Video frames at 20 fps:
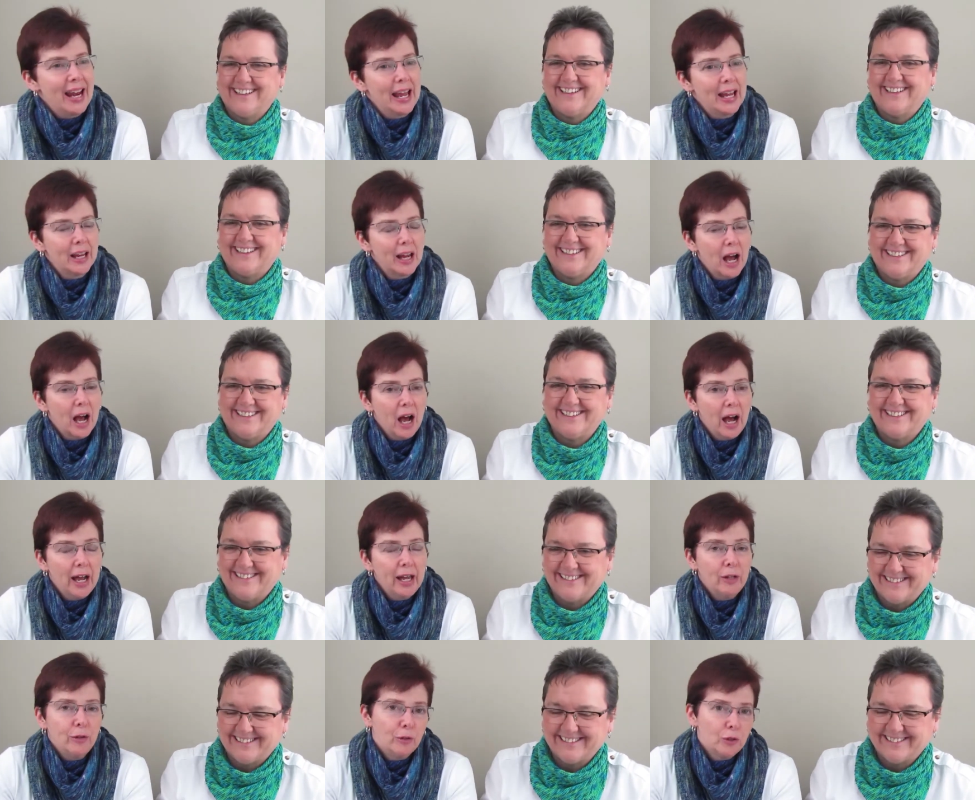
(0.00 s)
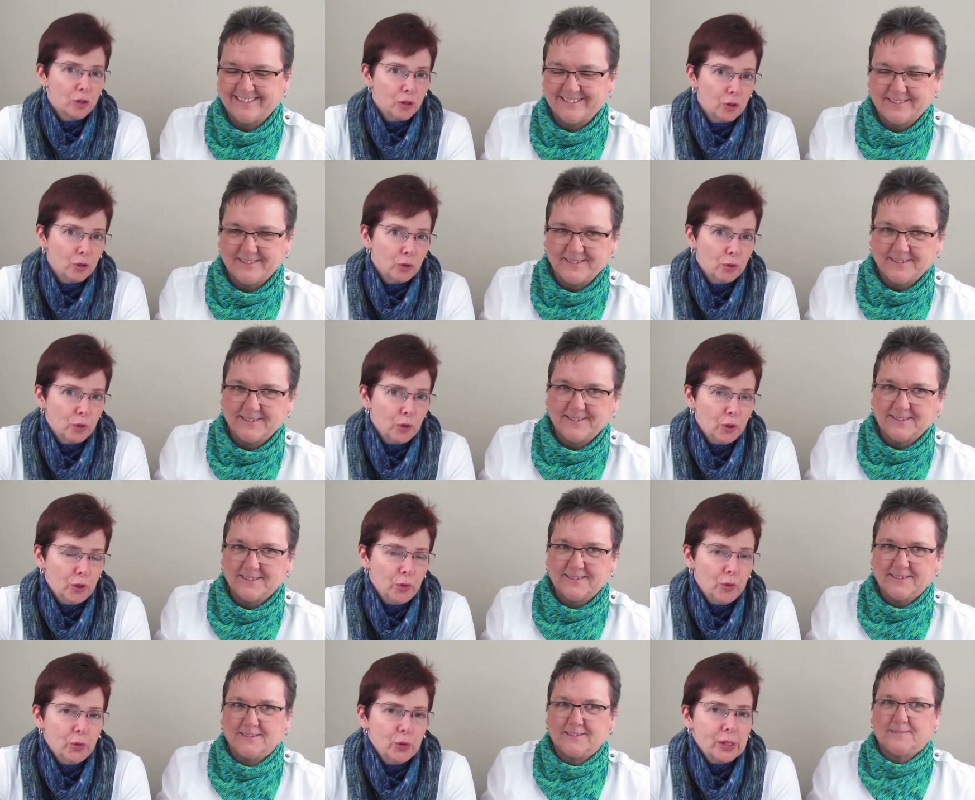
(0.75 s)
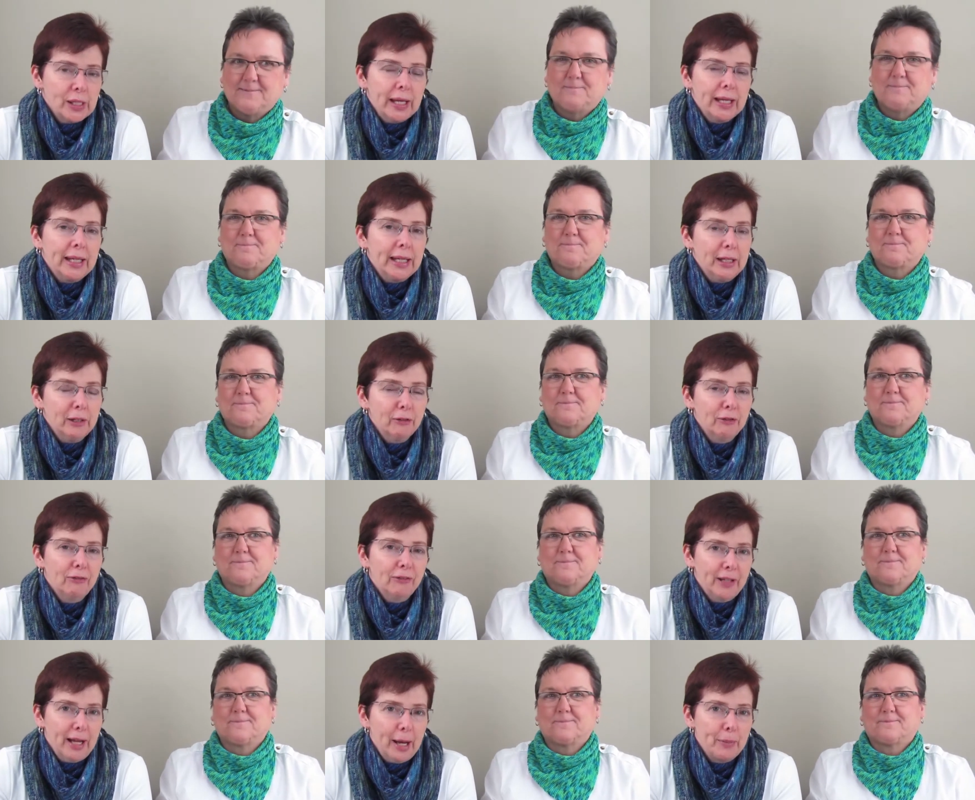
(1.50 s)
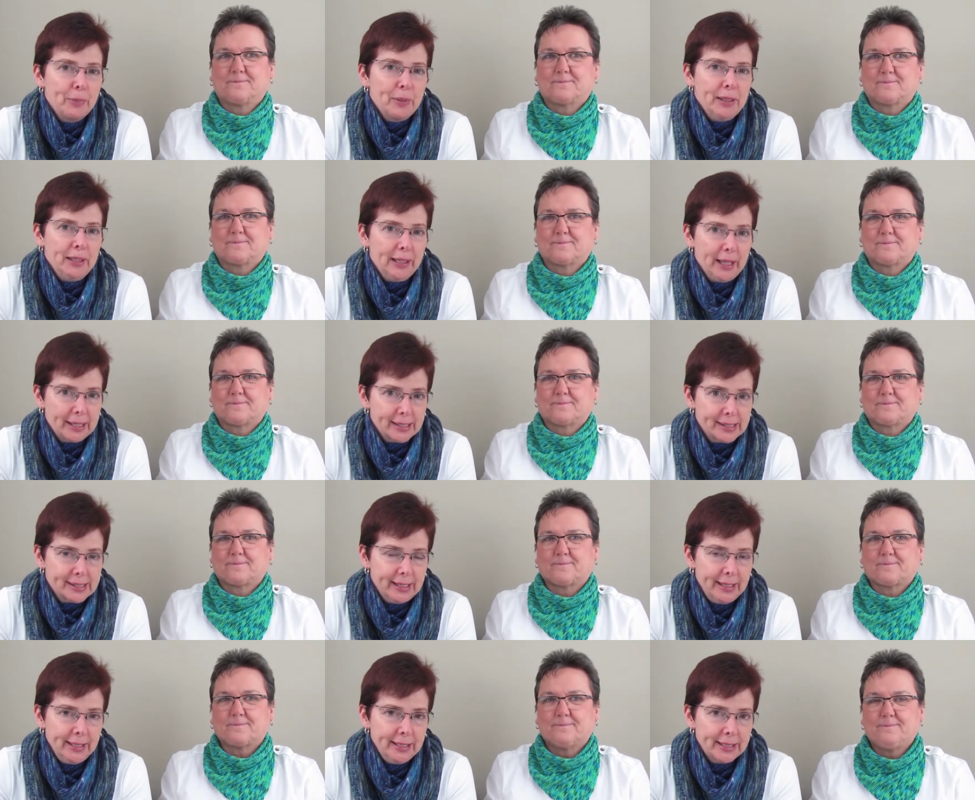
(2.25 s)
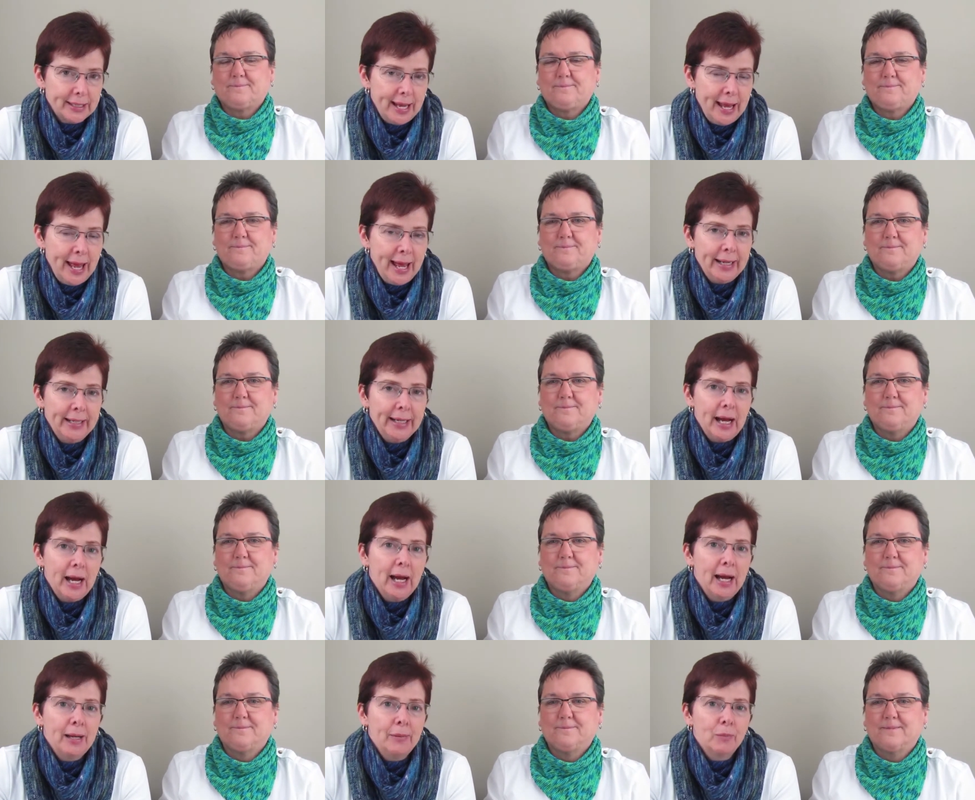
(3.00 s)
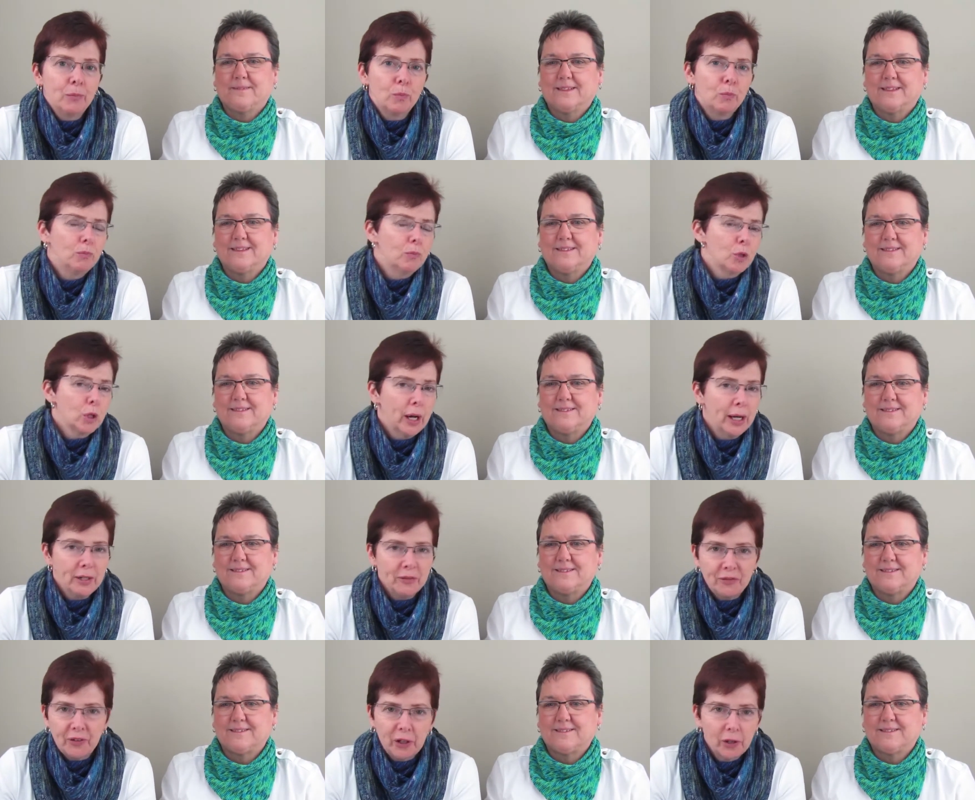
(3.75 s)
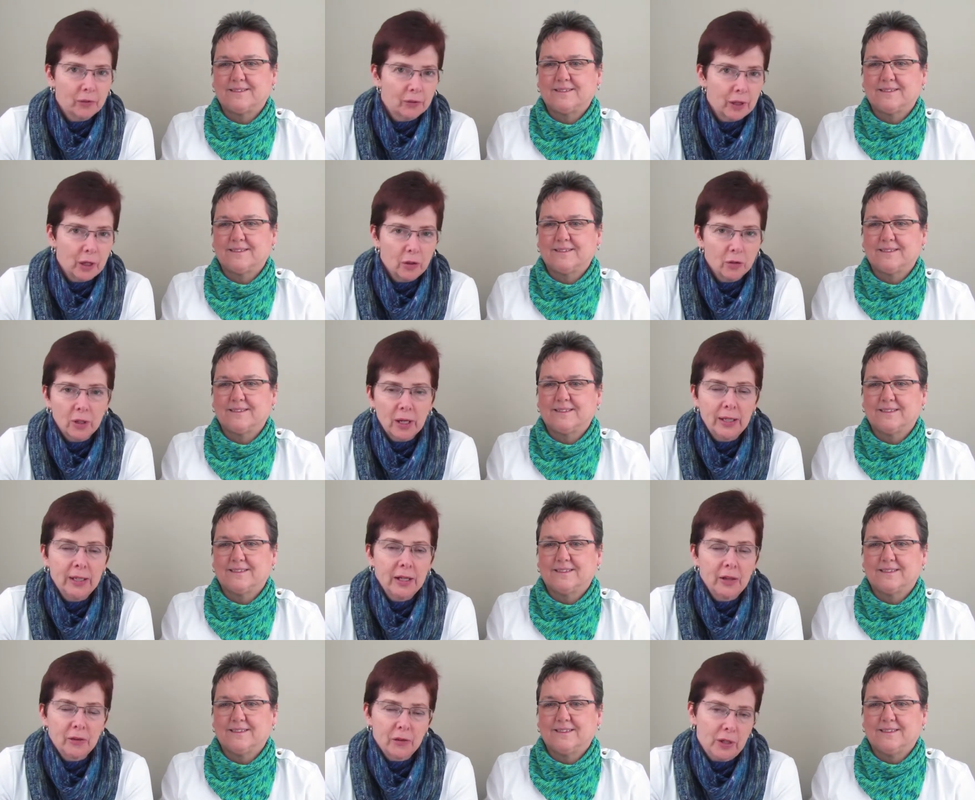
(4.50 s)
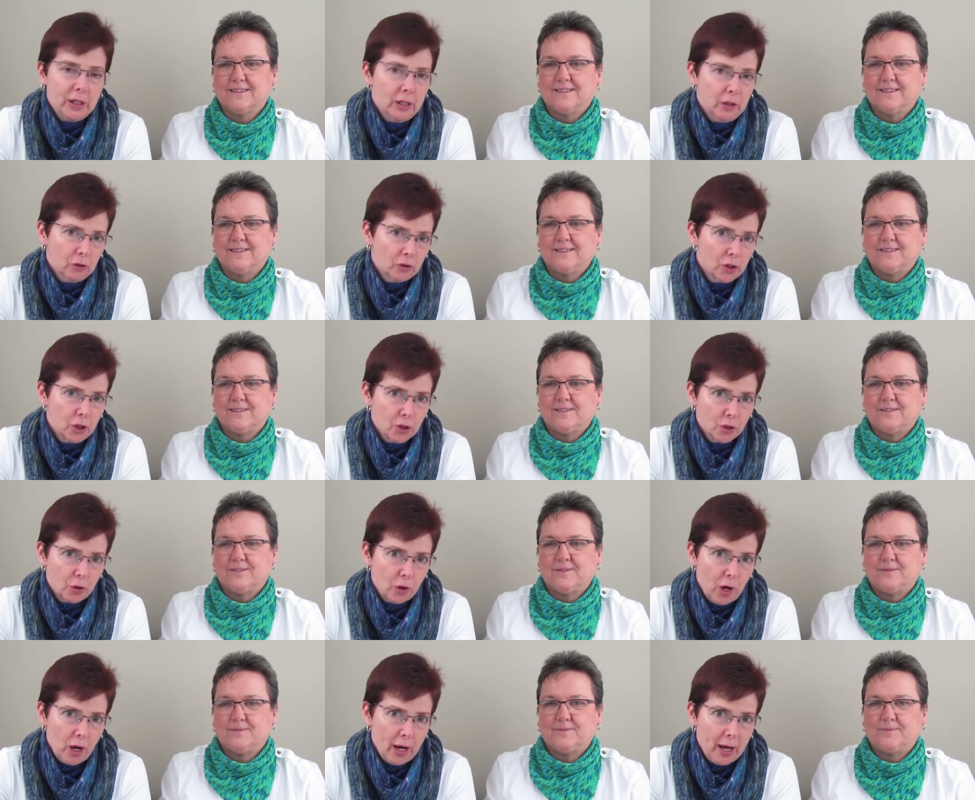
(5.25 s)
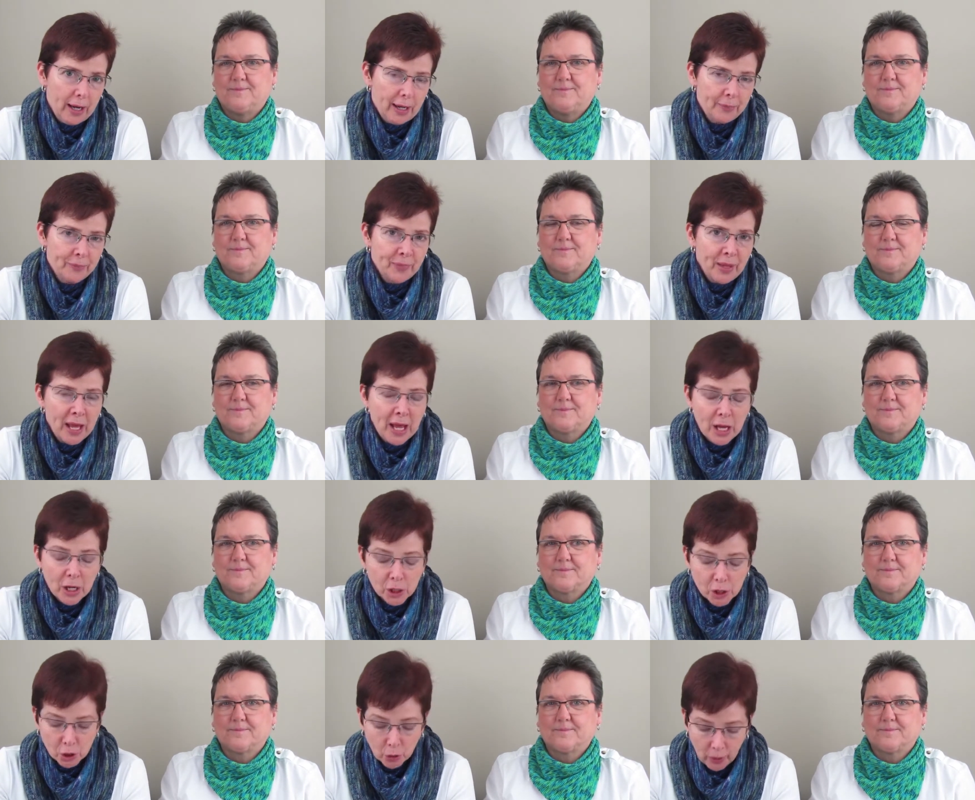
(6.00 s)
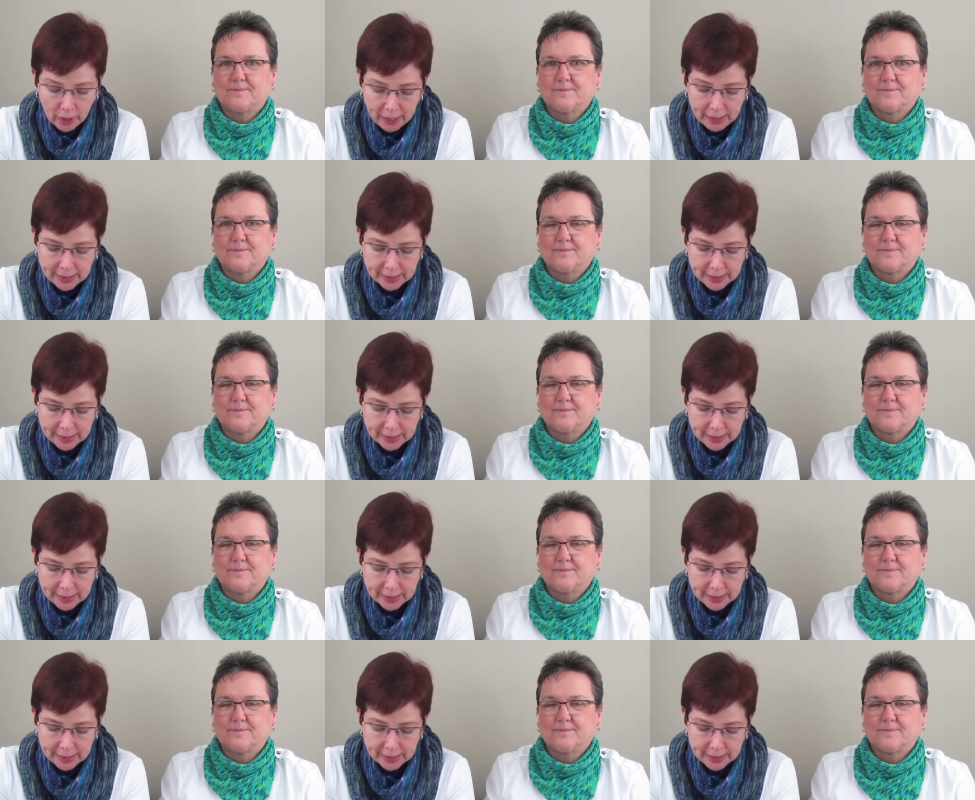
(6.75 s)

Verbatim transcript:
Speaker 1: and I, I do use a heel flap and gusset and I'm trying to figure out another heel to try. So